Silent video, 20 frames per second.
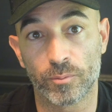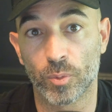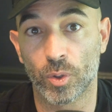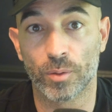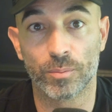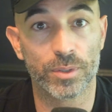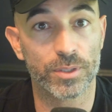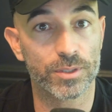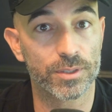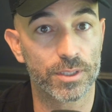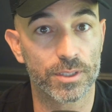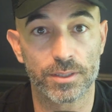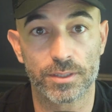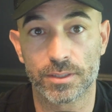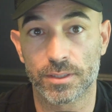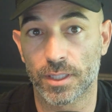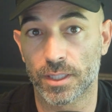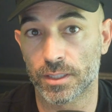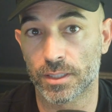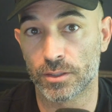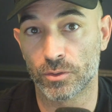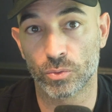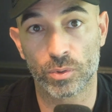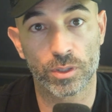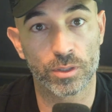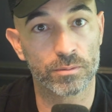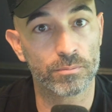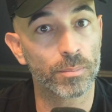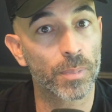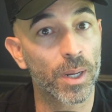more business than you
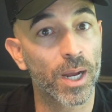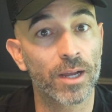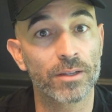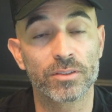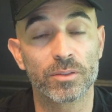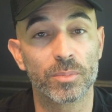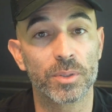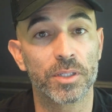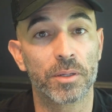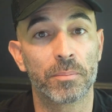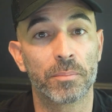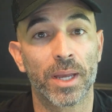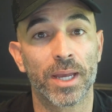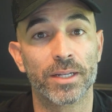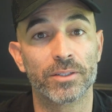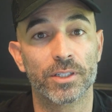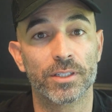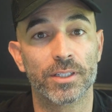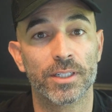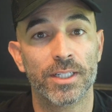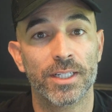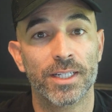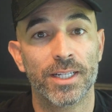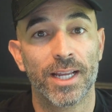can possibly imagine.